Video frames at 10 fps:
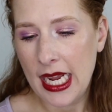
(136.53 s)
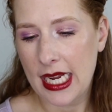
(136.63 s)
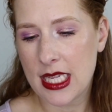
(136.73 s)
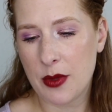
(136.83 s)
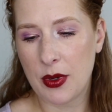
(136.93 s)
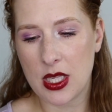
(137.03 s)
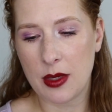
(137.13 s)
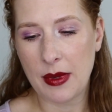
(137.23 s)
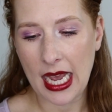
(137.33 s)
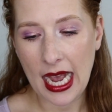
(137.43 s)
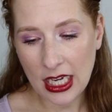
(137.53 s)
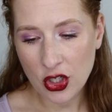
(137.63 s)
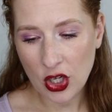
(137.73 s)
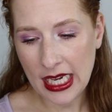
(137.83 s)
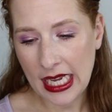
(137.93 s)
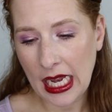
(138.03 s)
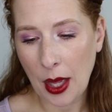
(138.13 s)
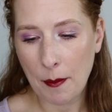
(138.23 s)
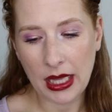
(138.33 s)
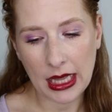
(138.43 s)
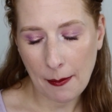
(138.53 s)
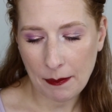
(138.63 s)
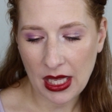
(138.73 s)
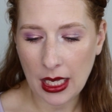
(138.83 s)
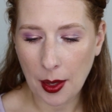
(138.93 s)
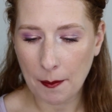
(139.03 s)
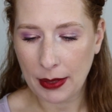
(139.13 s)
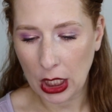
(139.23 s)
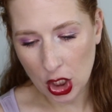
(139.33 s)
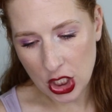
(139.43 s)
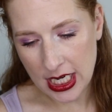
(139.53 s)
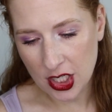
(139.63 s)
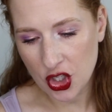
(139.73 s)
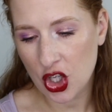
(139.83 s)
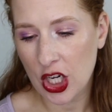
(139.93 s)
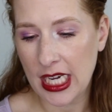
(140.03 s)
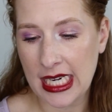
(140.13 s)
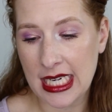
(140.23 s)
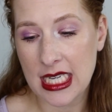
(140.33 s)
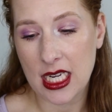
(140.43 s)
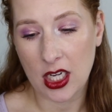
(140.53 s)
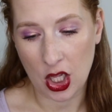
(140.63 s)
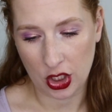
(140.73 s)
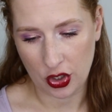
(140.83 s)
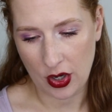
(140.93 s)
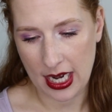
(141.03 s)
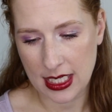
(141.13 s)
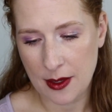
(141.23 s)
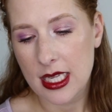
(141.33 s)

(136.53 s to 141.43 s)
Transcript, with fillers: It's supposed to be hydrating, plumping, blur texture, and color correct.